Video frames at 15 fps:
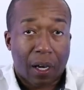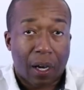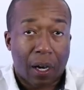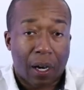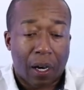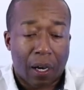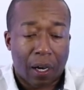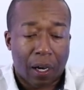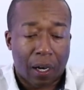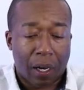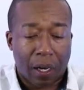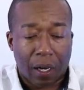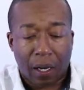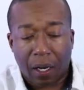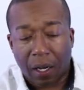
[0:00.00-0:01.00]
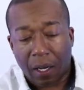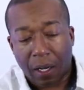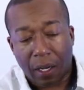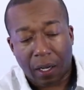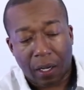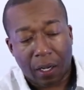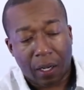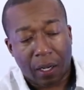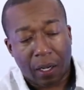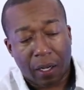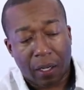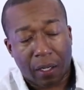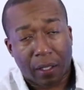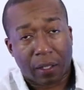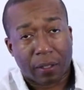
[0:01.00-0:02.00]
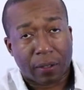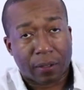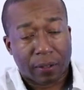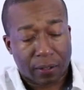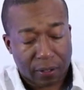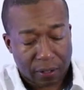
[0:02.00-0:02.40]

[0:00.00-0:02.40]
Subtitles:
Oh!